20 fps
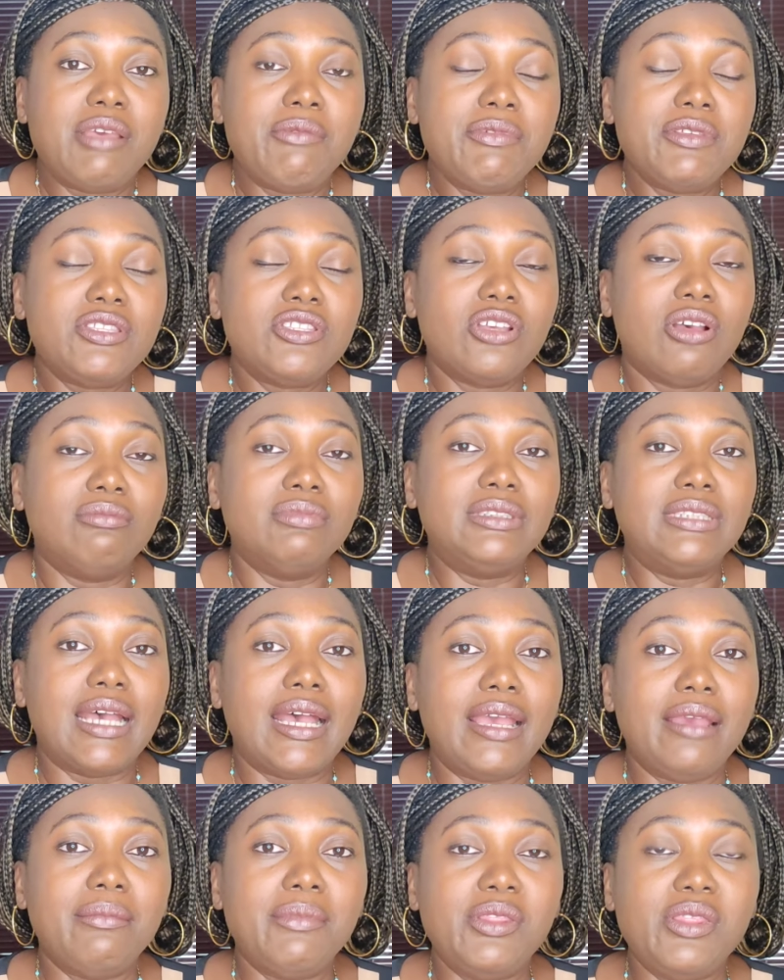maybe
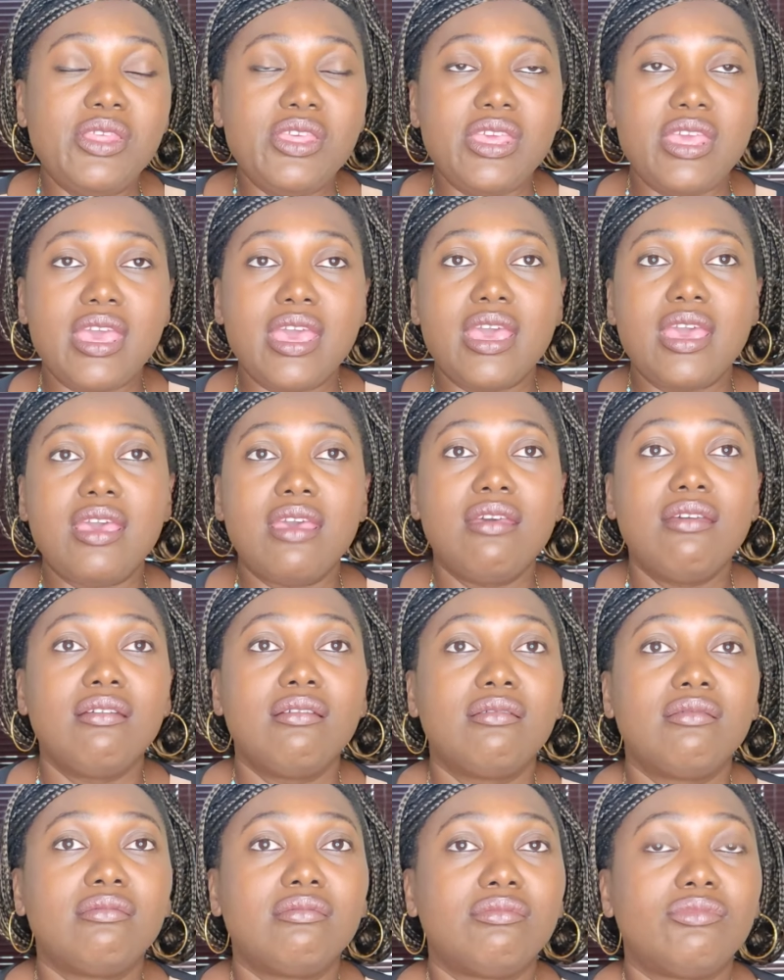sometime in the
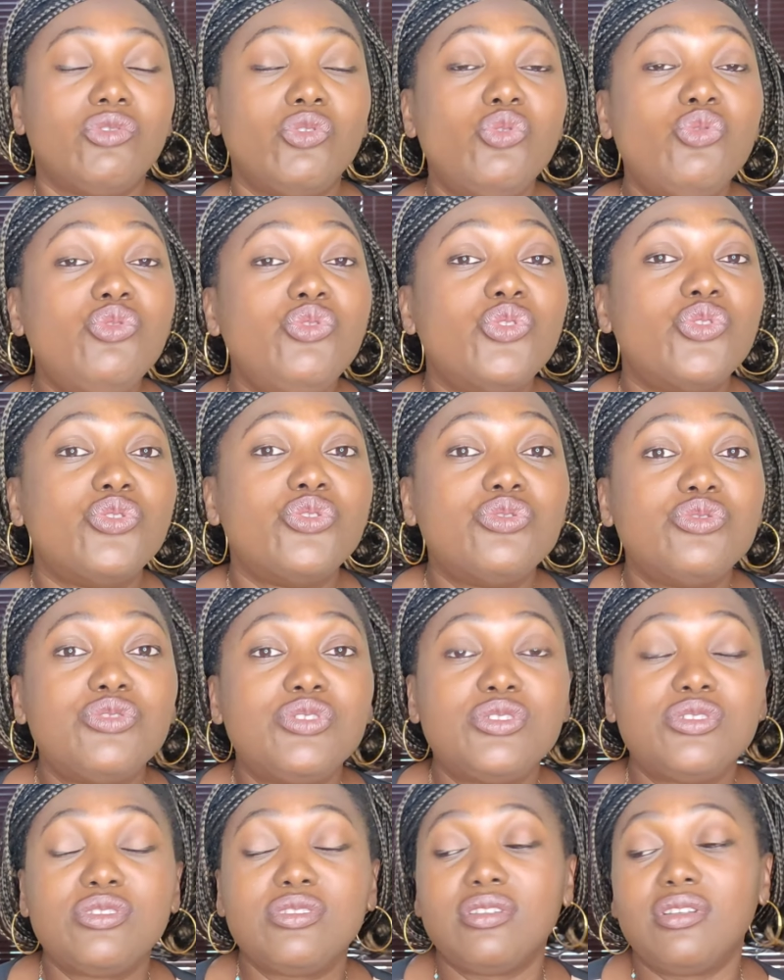year, who
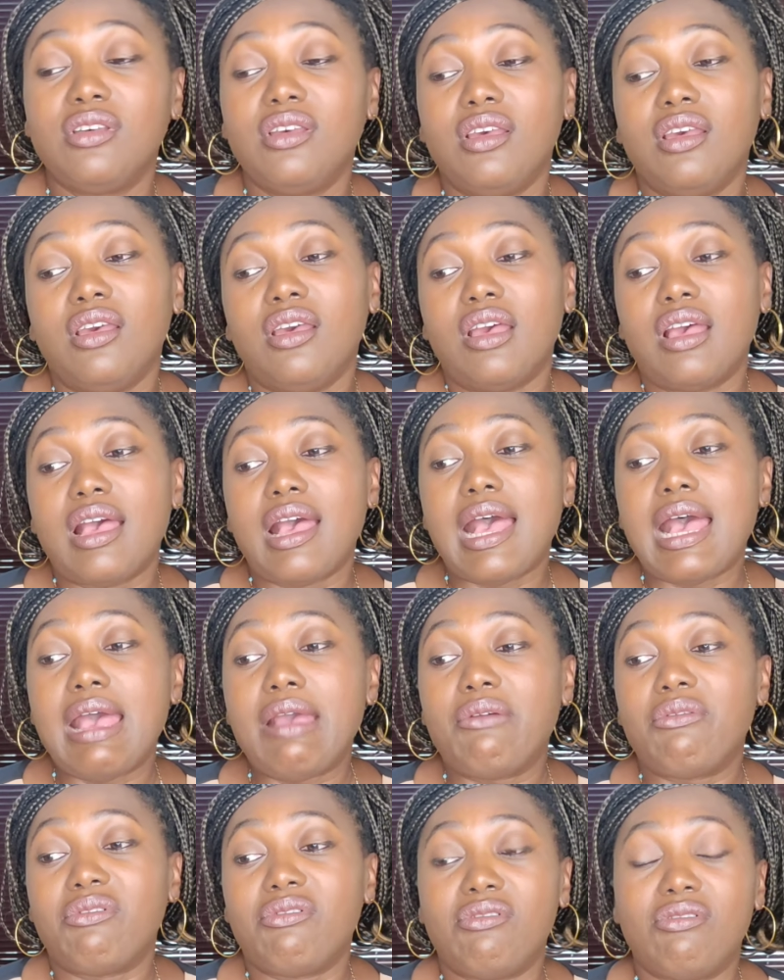knows,
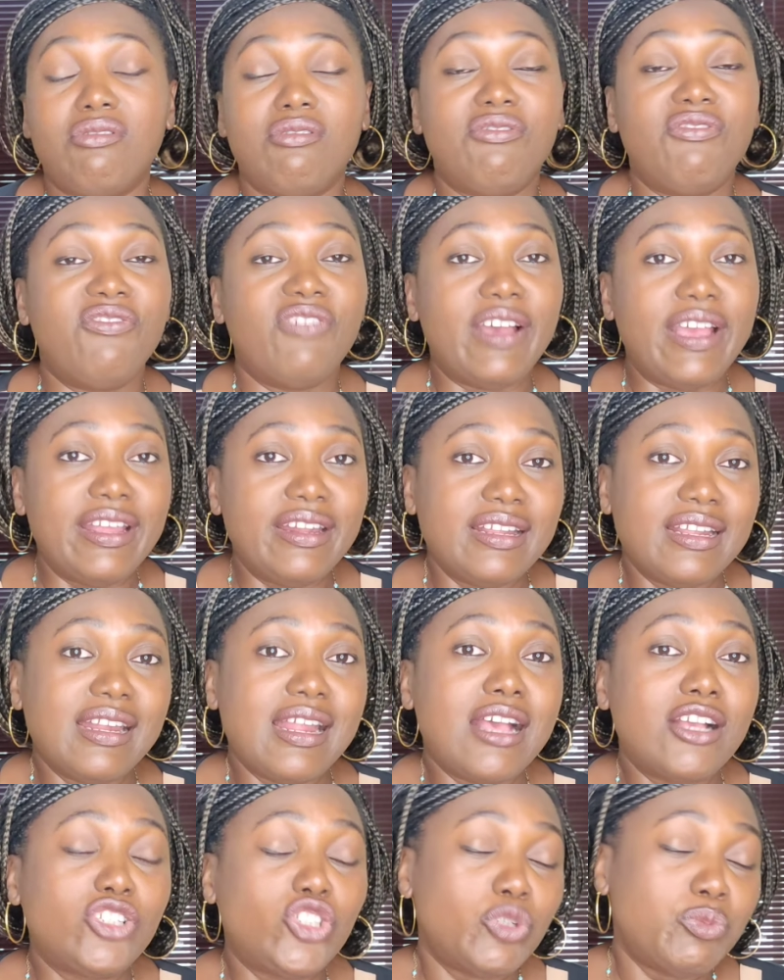I will find
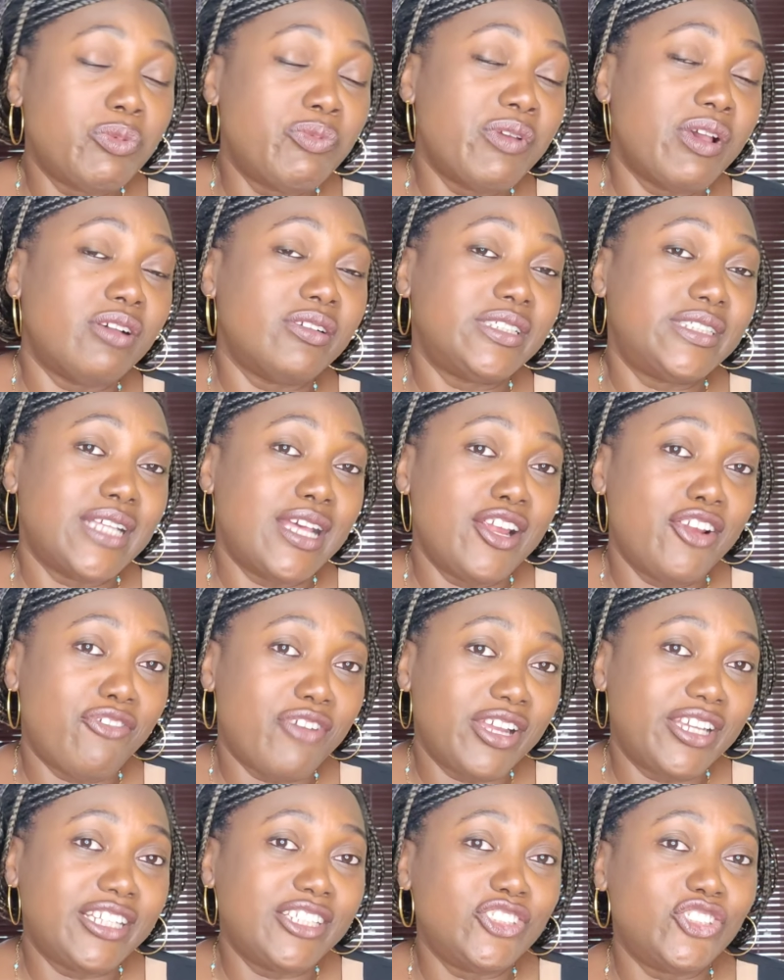maybe I'll start a
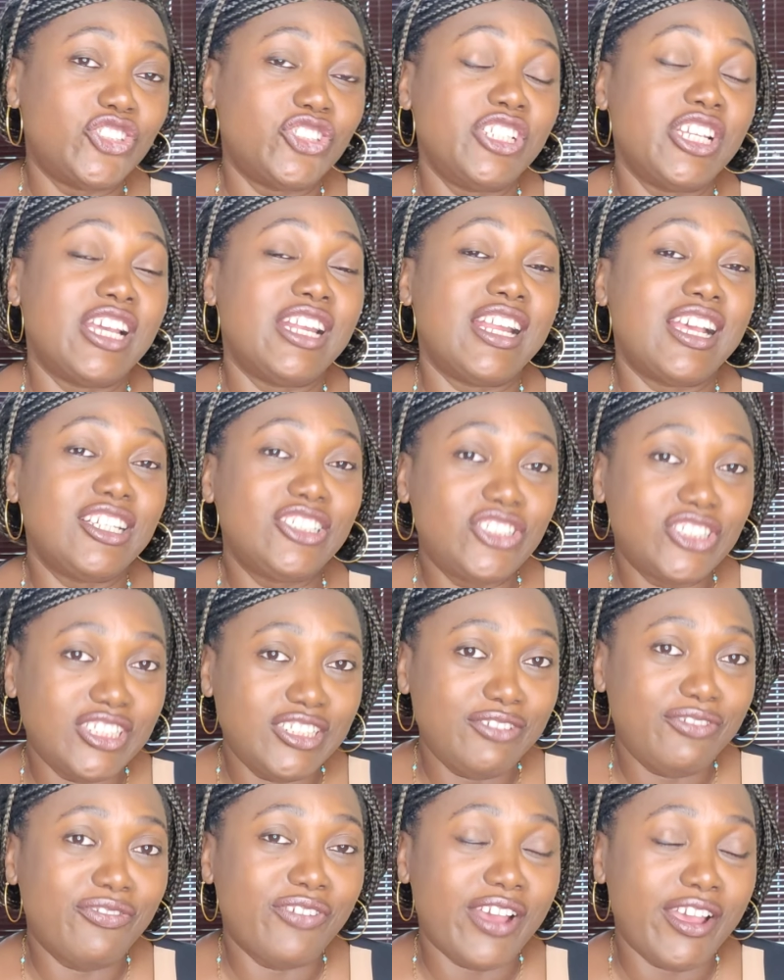racket journey and
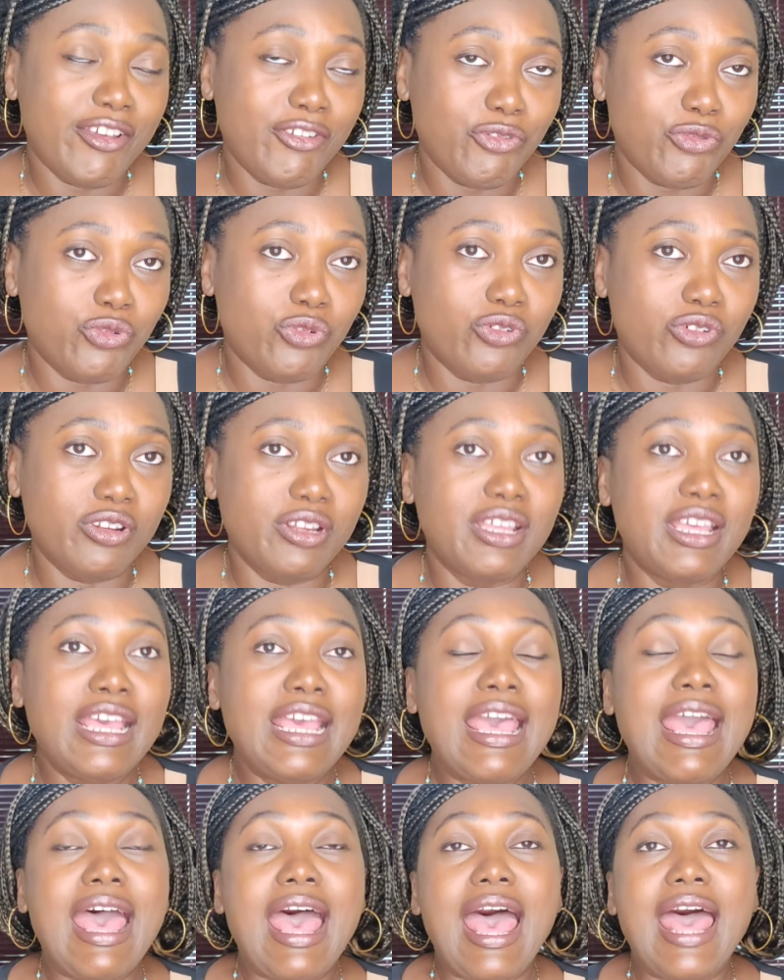actually find one.
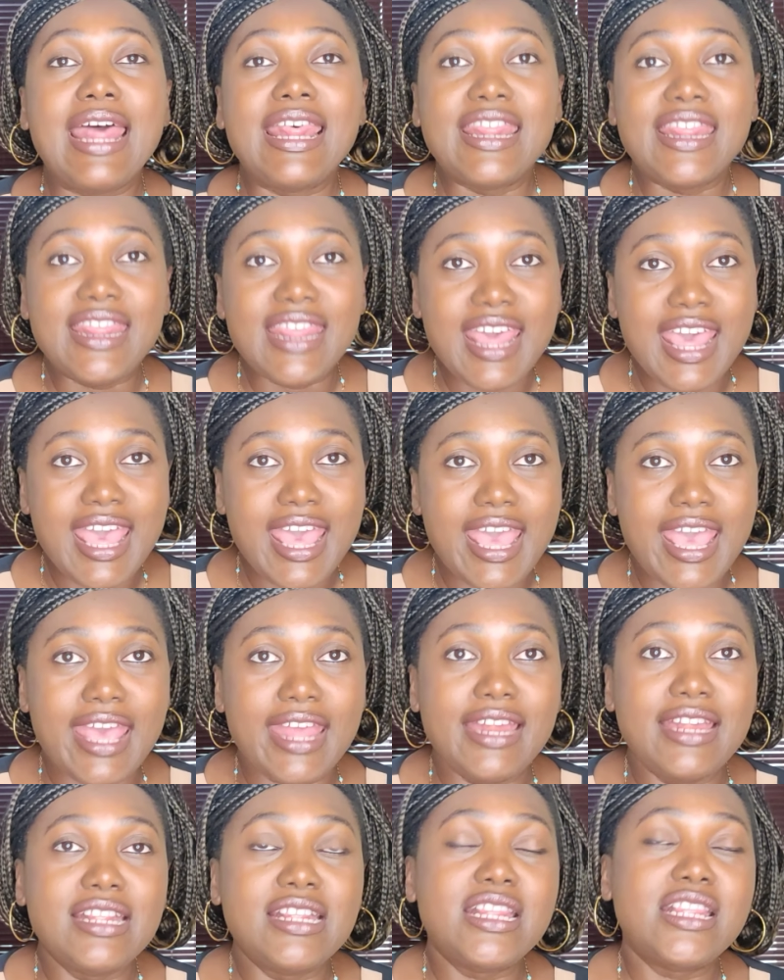
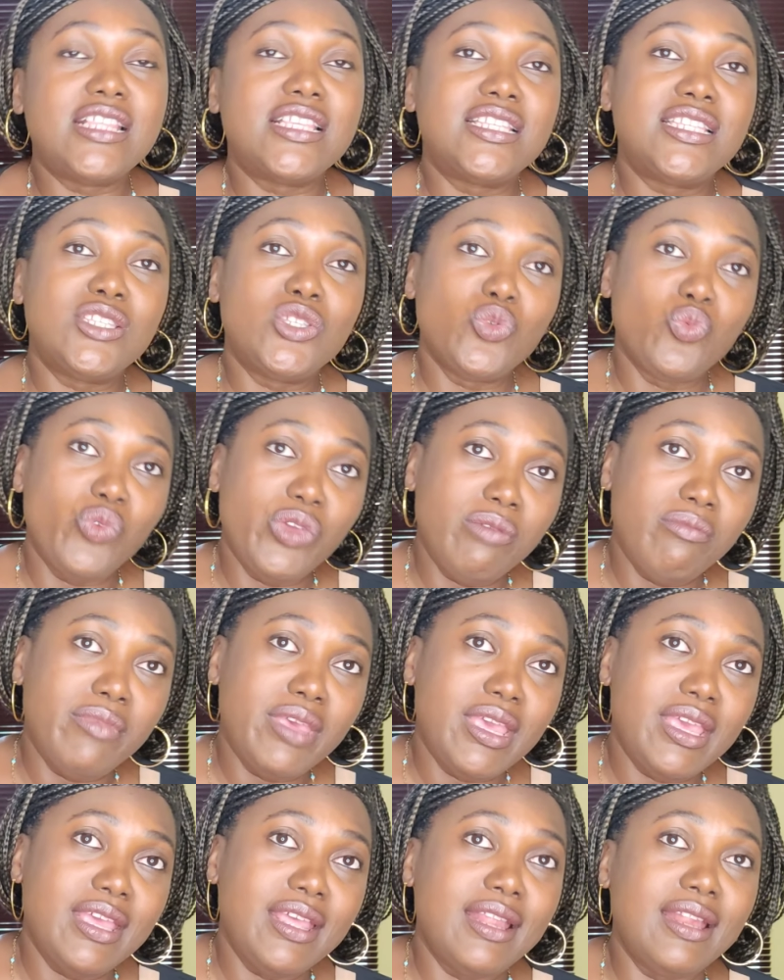Then
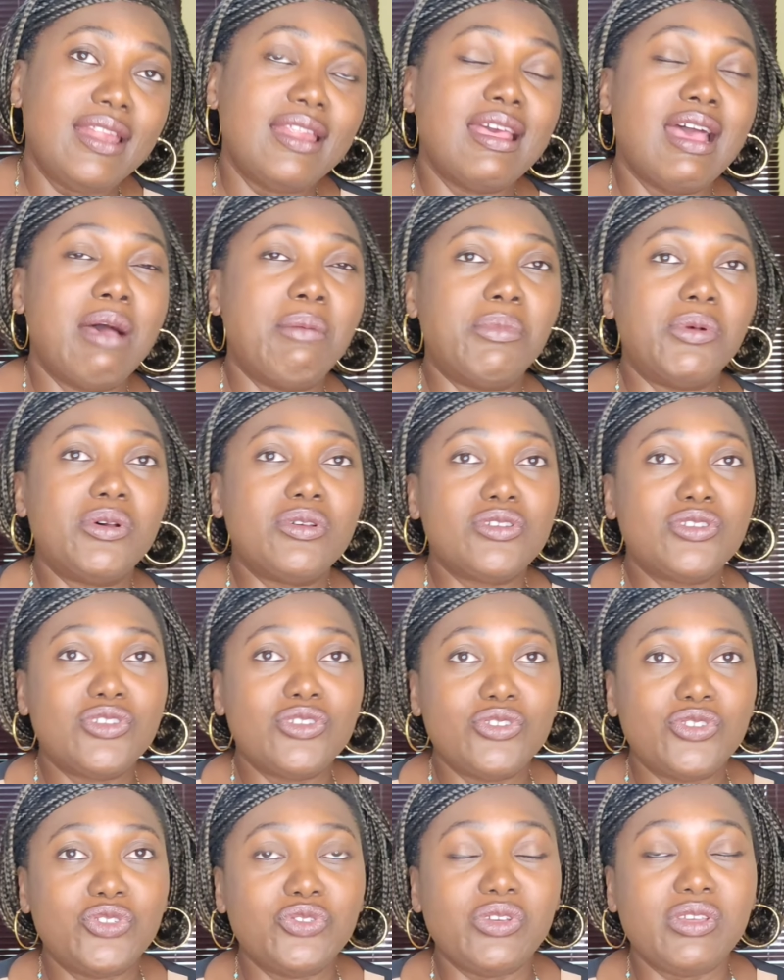swimming, I'm
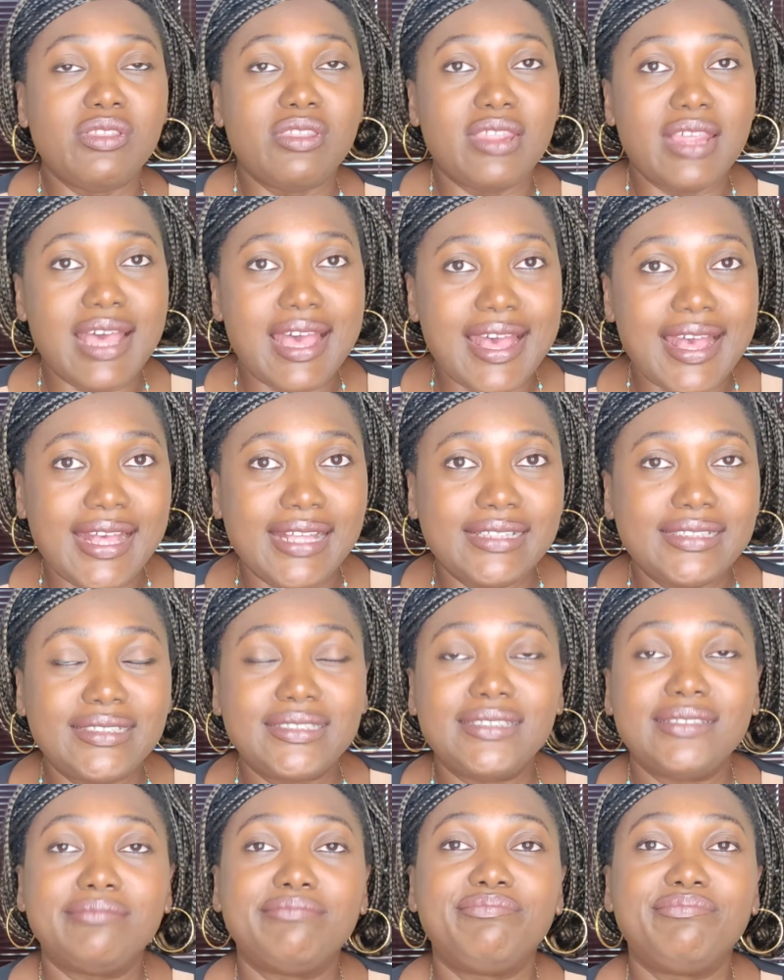also doing that.